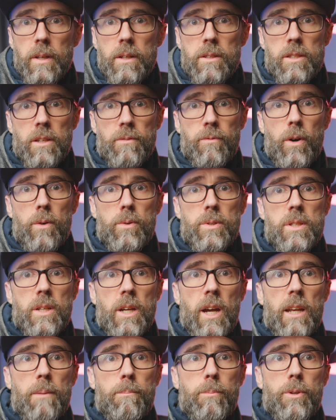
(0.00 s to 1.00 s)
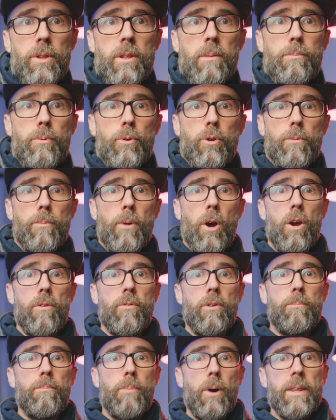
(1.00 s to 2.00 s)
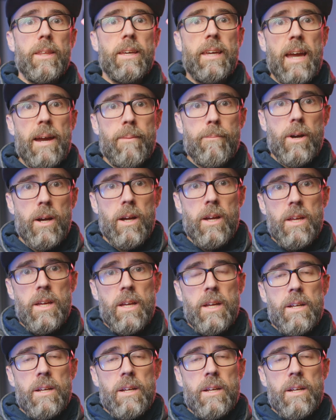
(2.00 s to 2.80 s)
so if I was to kind of put the boom over by the camera,